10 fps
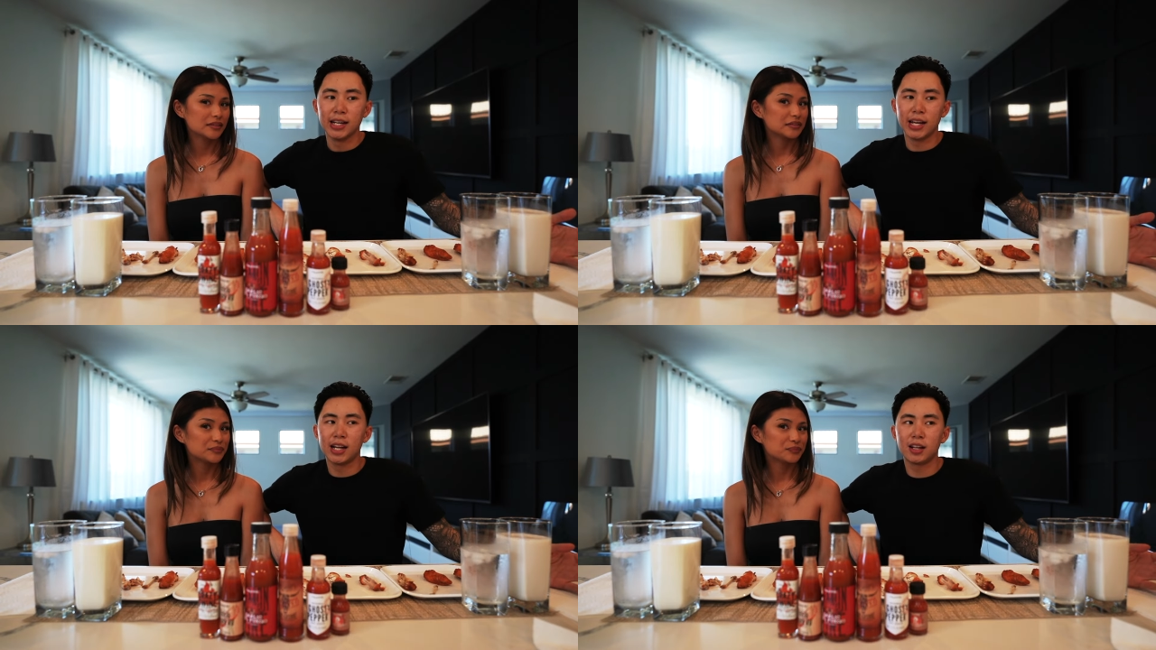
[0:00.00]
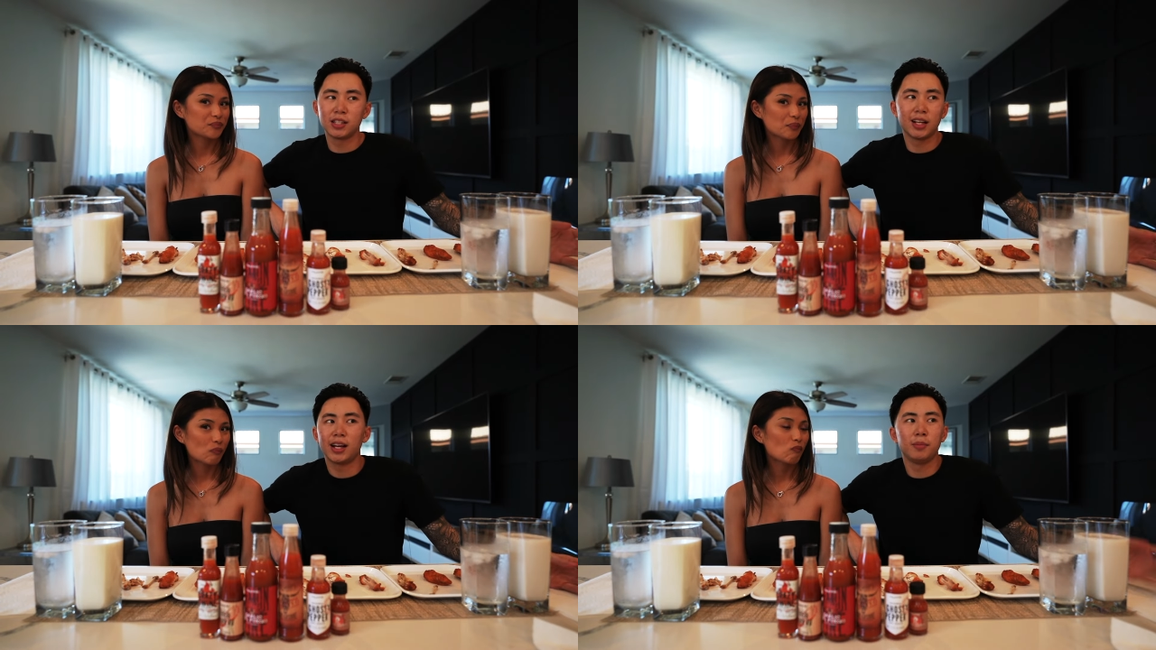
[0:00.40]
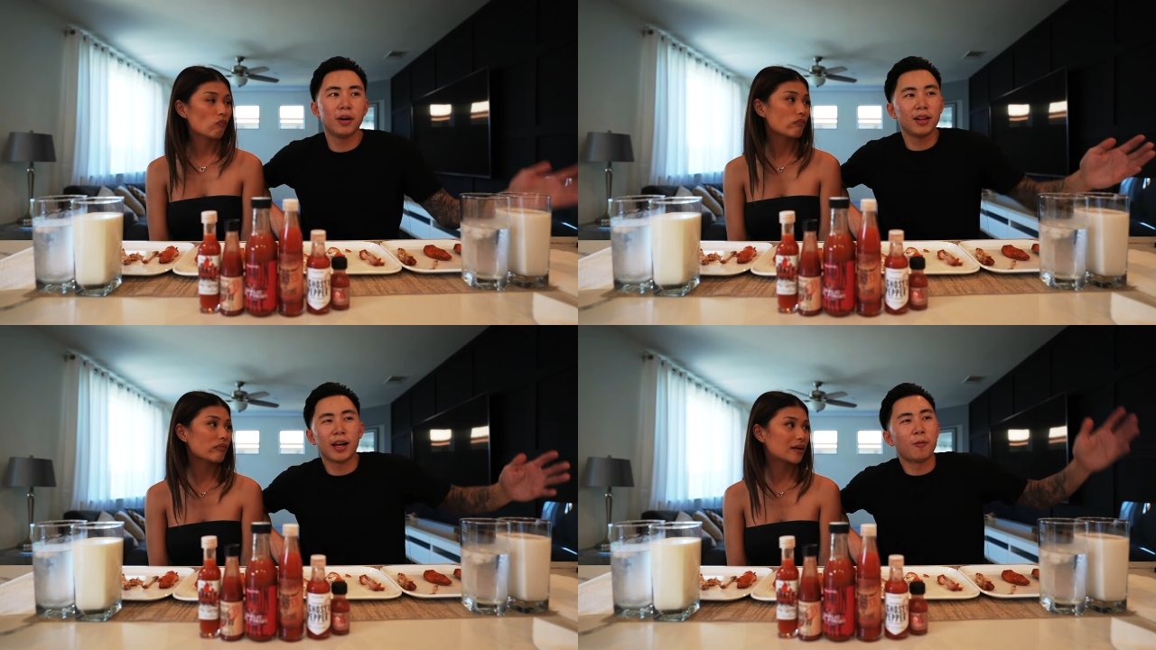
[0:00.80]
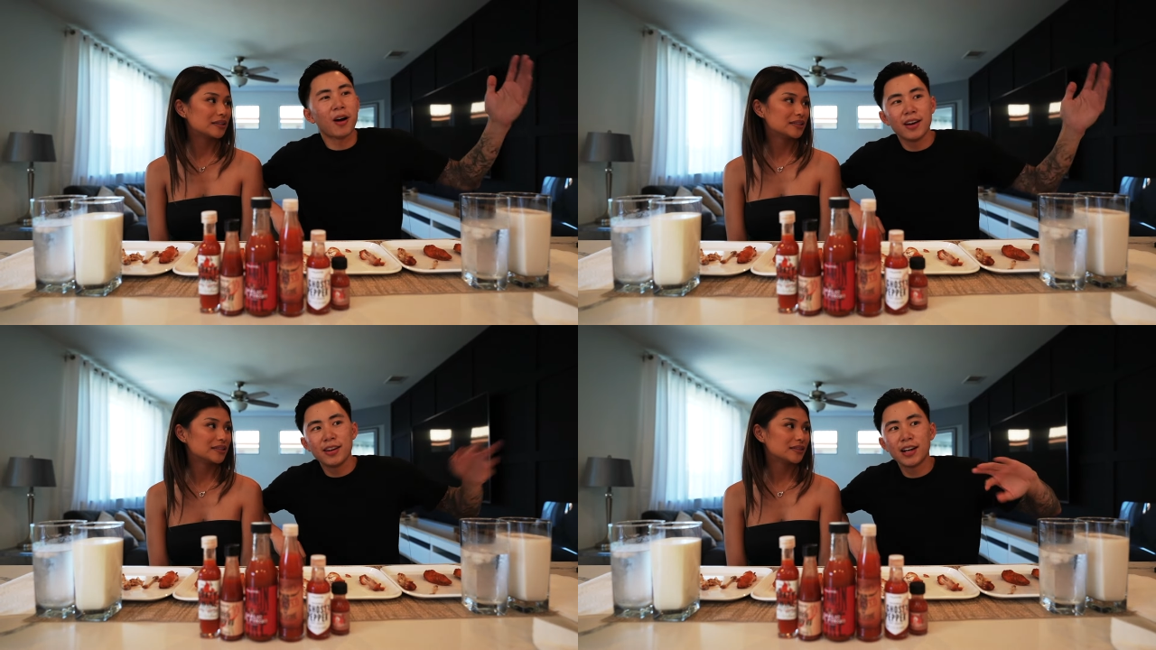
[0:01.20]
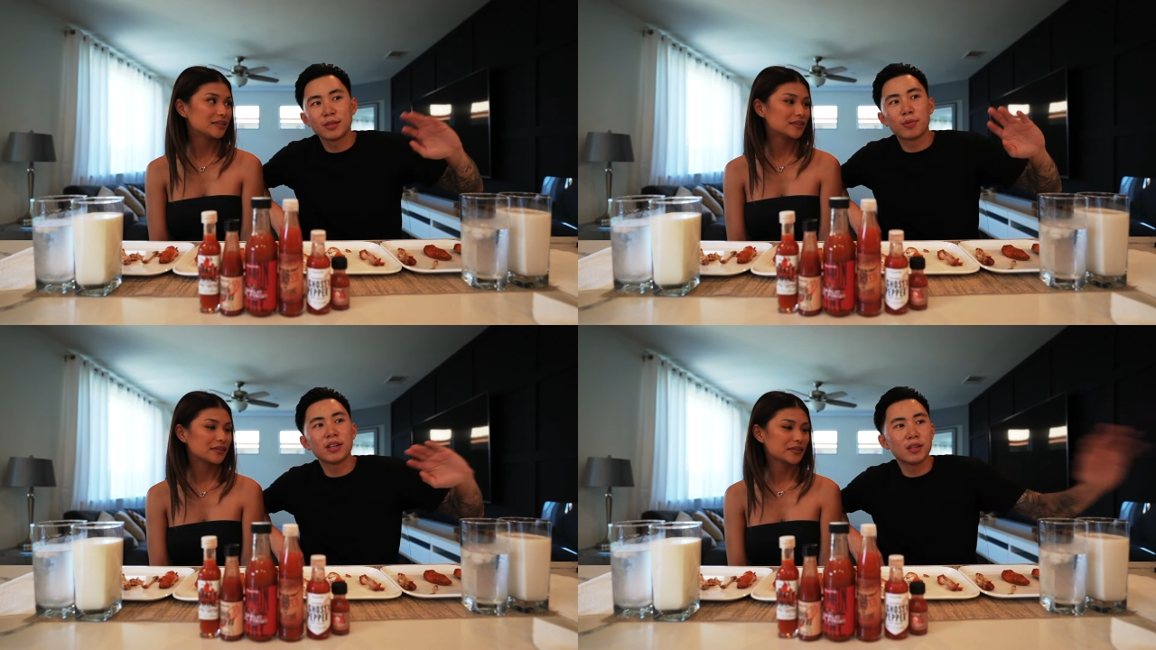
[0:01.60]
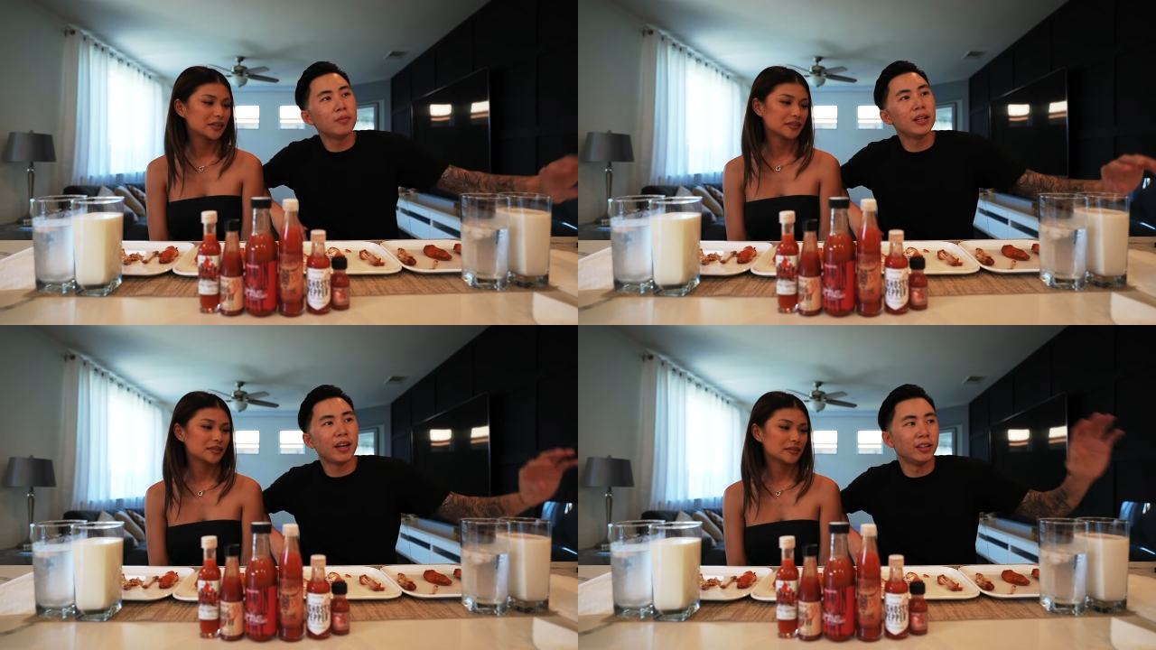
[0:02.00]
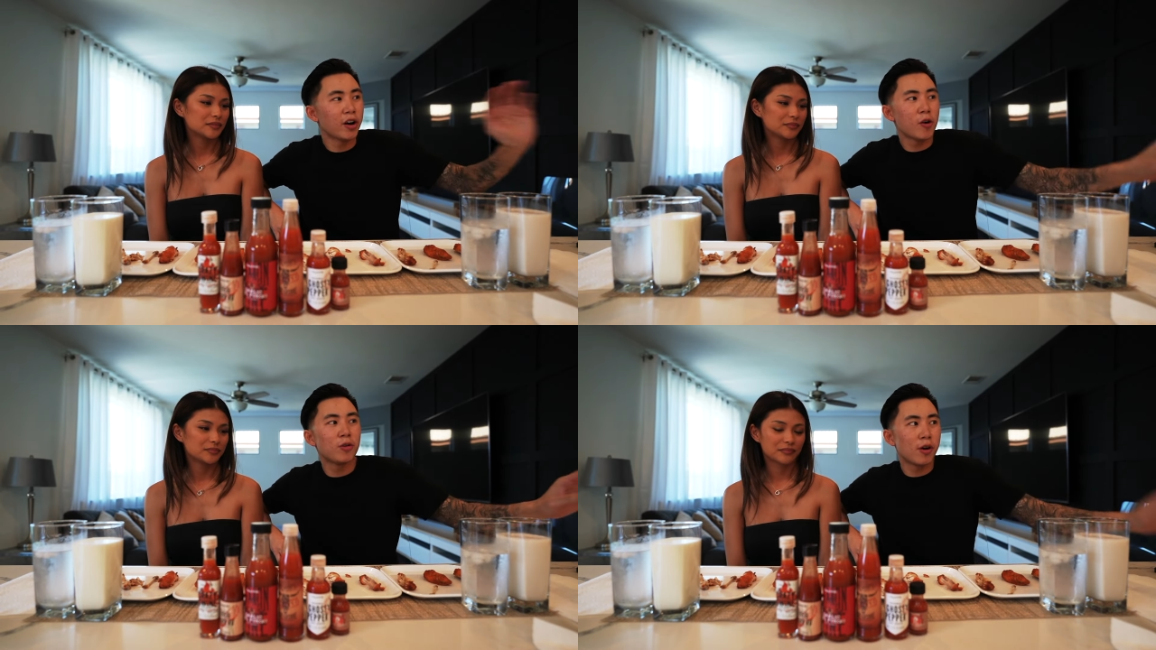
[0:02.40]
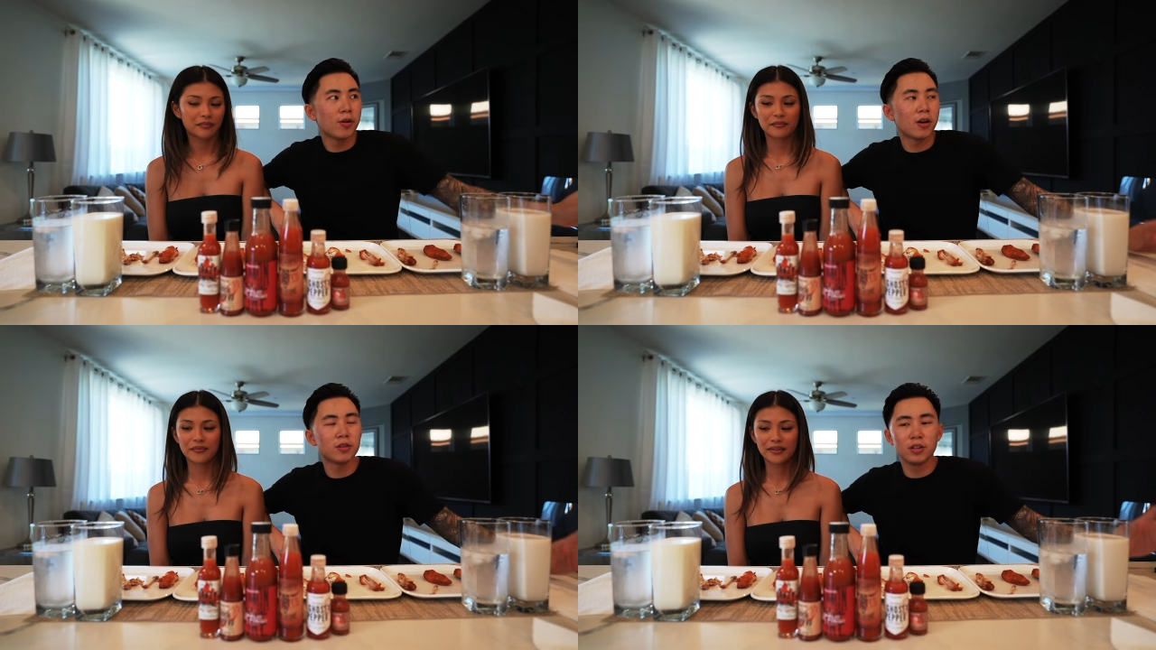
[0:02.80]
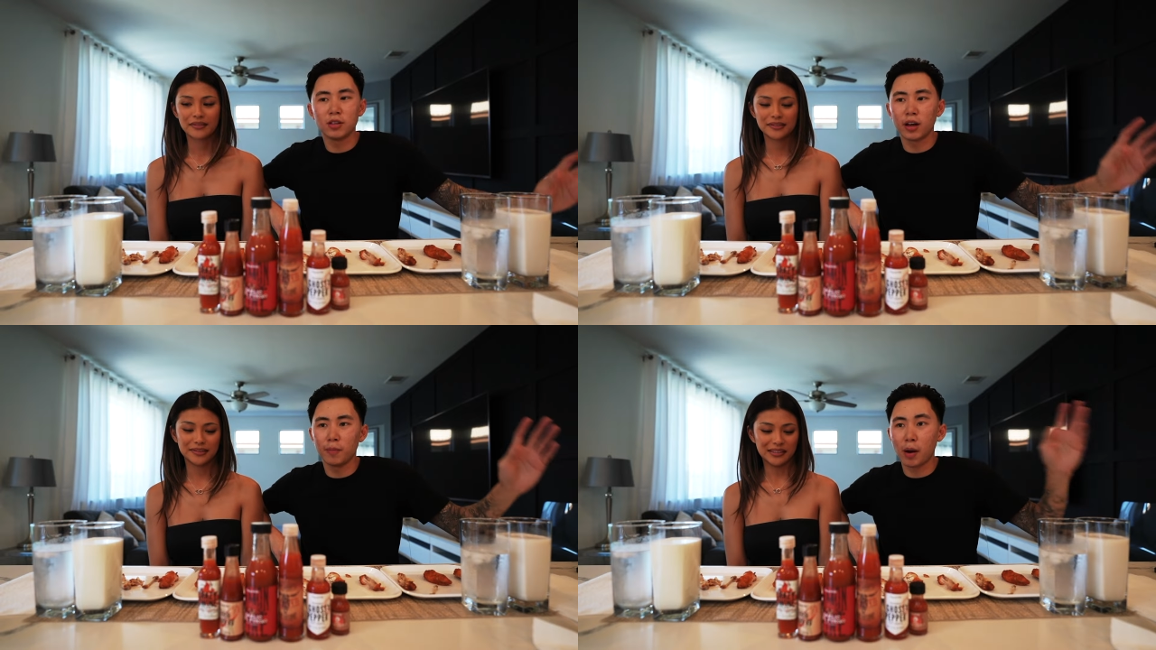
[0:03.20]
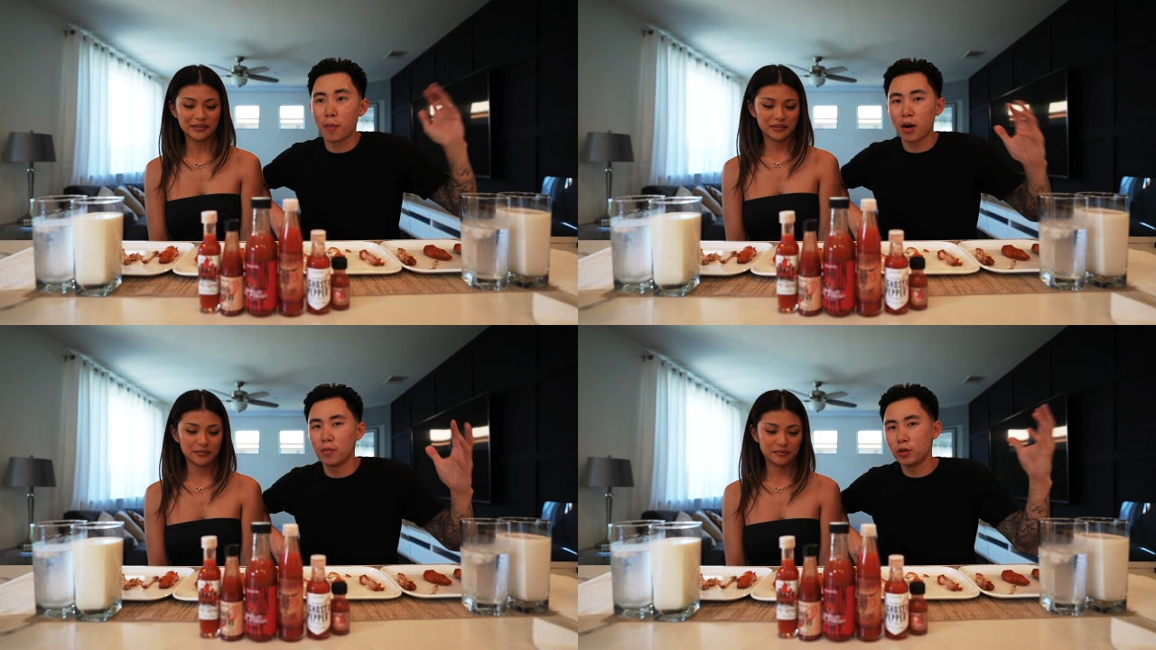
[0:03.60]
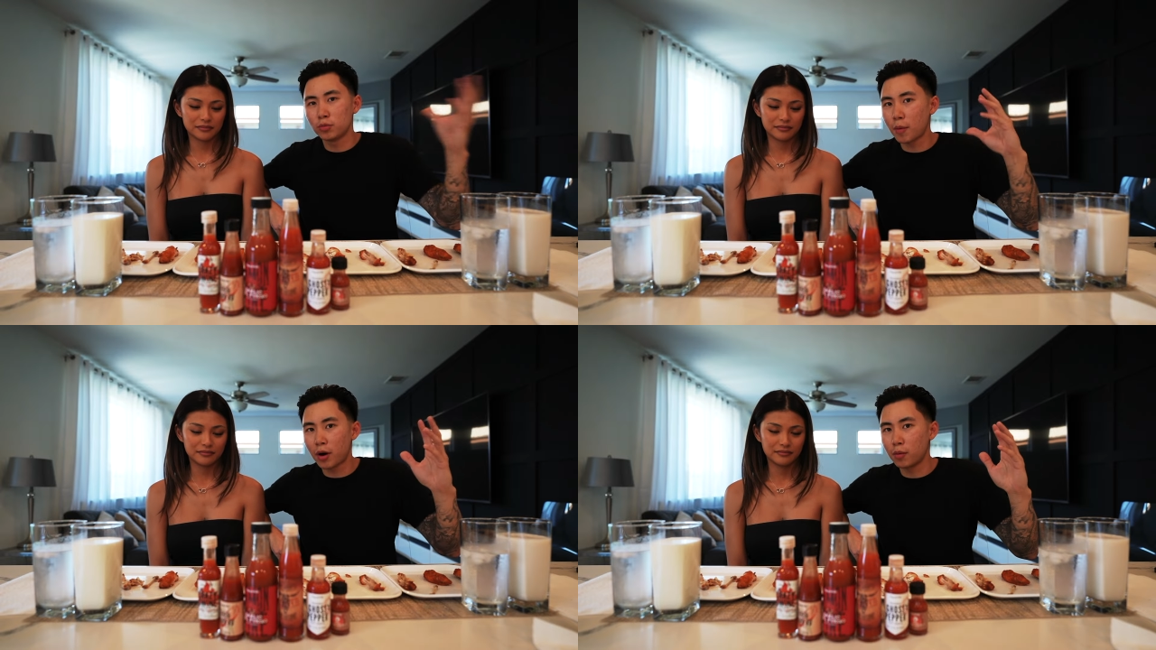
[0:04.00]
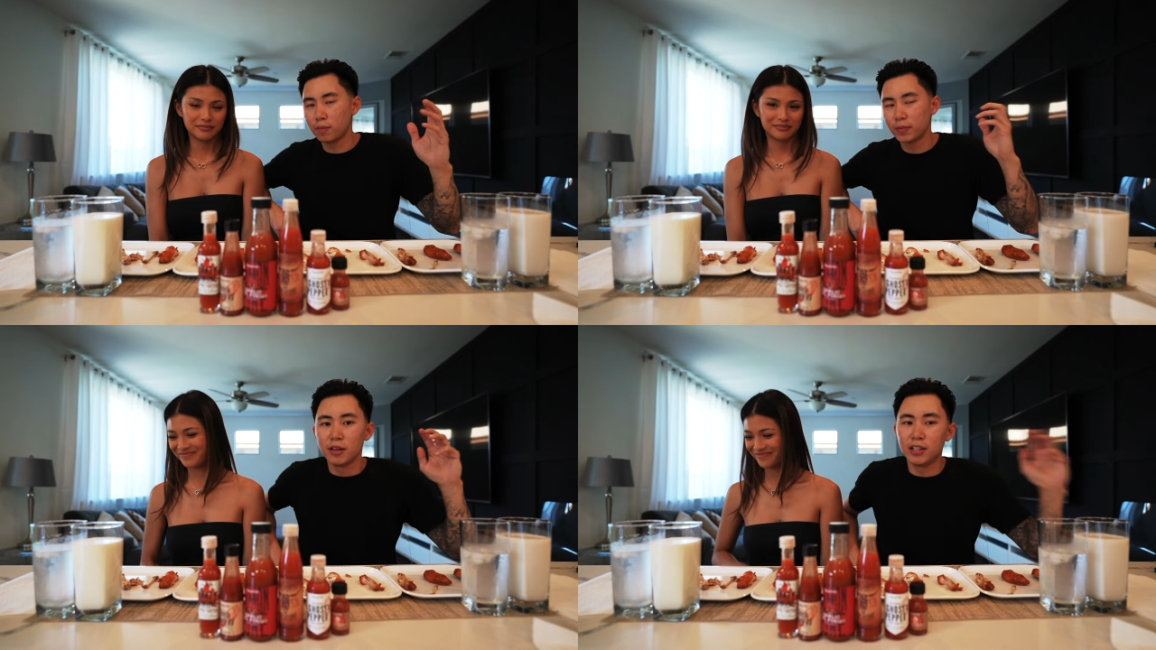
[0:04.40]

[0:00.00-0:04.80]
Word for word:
Speaker 1: And I was like, bro, like, why are you guys pressing me? Like, no, no, no. She was like, my mom. It was my mom.